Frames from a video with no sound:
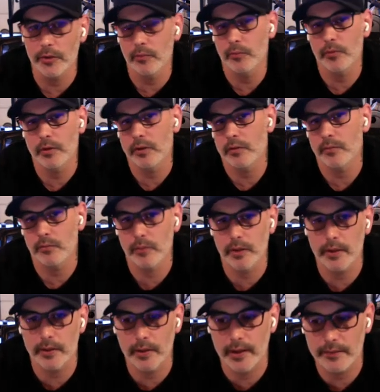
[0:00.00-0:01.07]
And
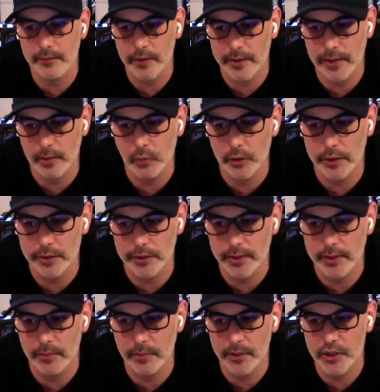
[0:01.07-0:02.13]
I feel like I wanted to
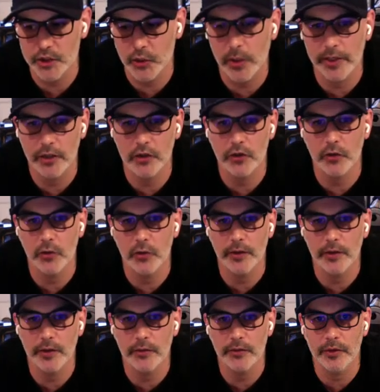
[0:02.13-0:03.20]
kind of make sure I could do
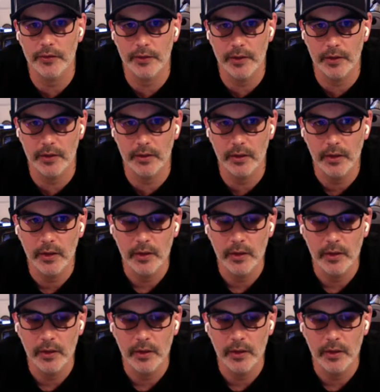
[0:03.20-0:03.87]
this and then